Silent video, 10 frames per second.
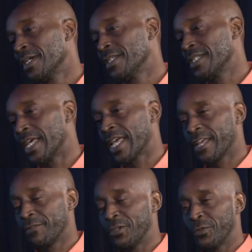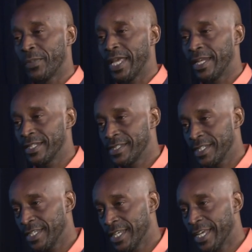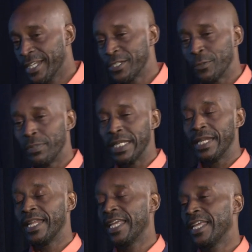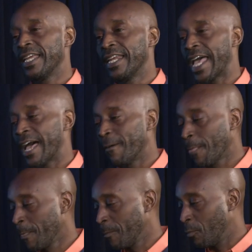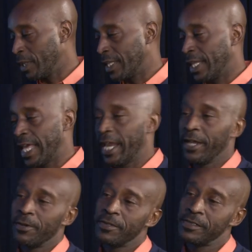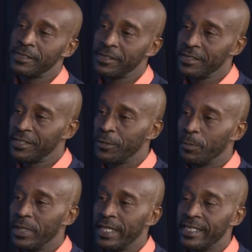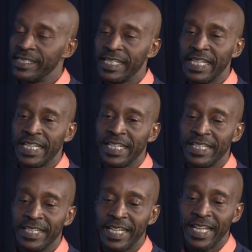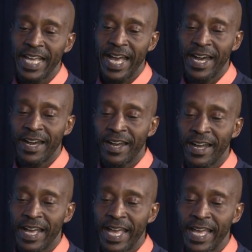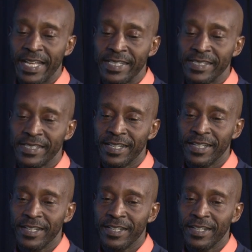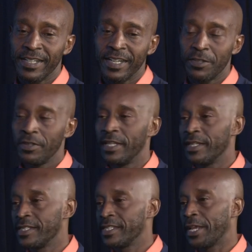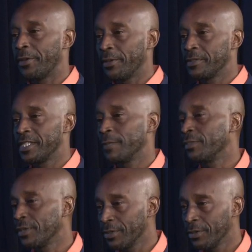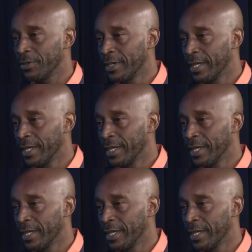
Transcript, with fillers: to have humanity, to be laid out with layers, to be seen as other than the stereotypical